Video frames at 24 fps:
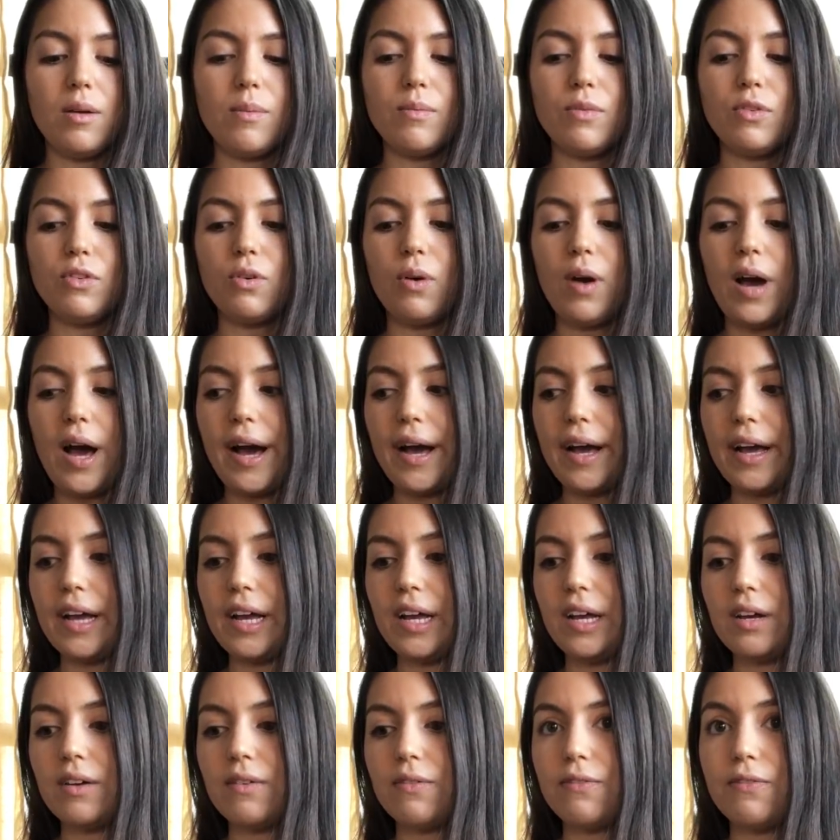So
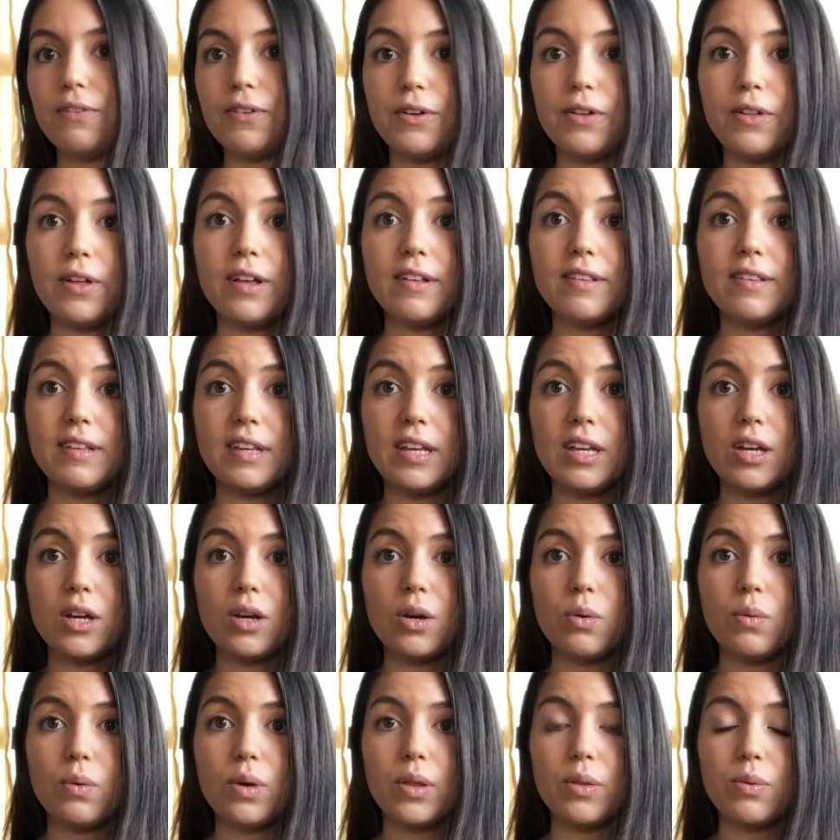I fill a sink
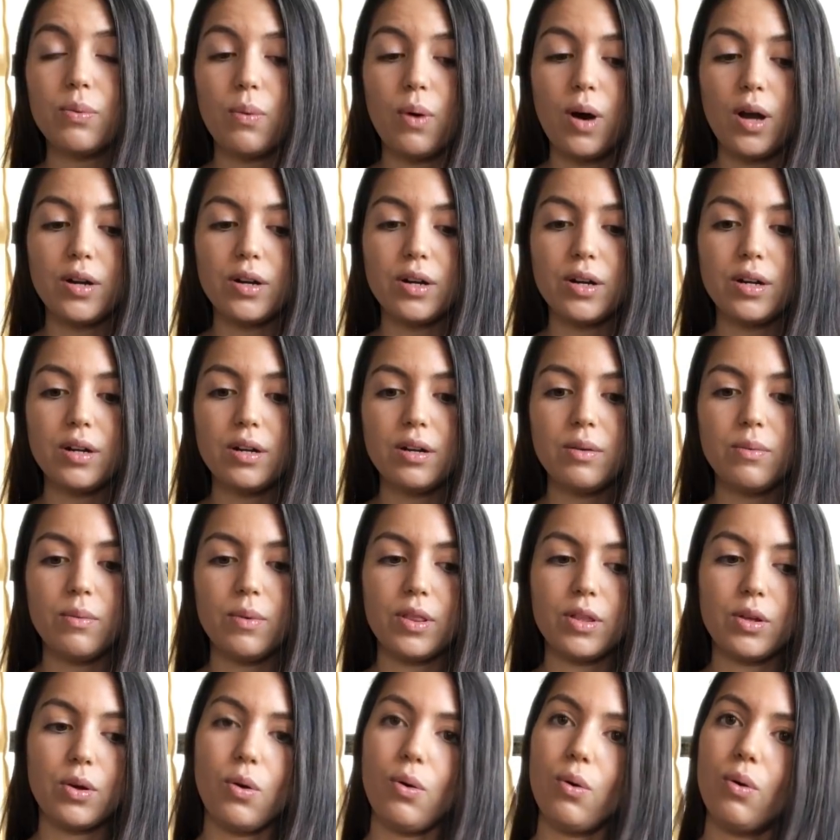with water,
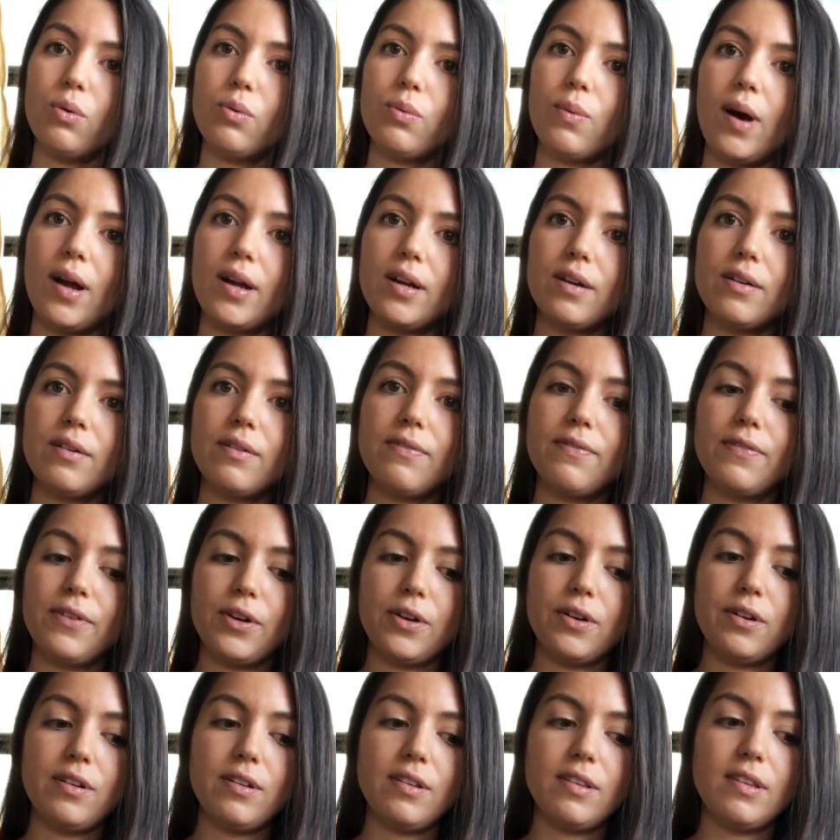with cold water
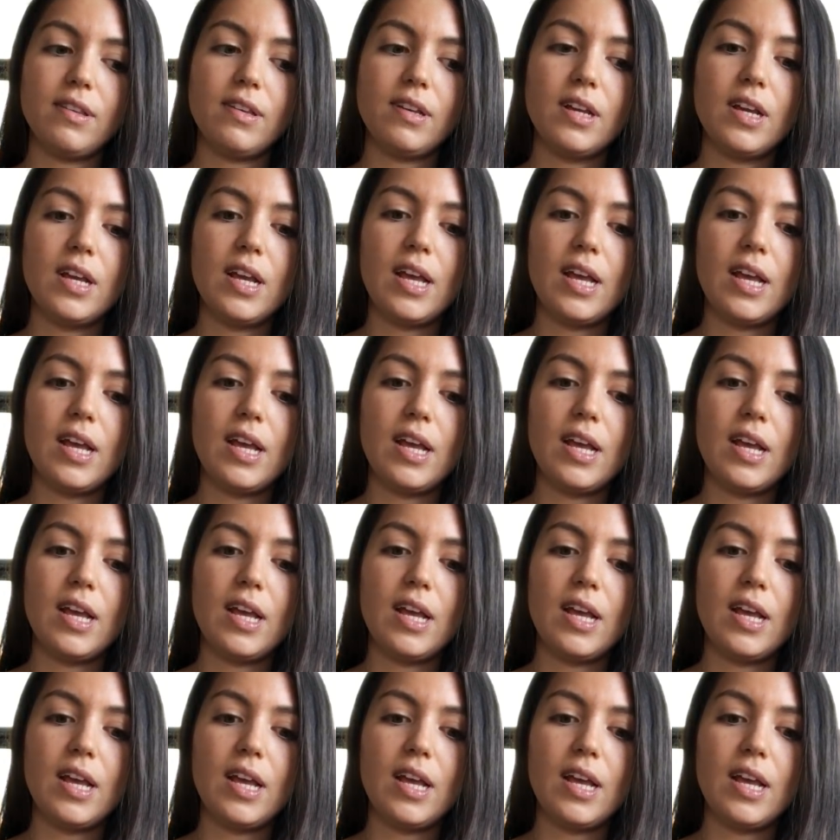first,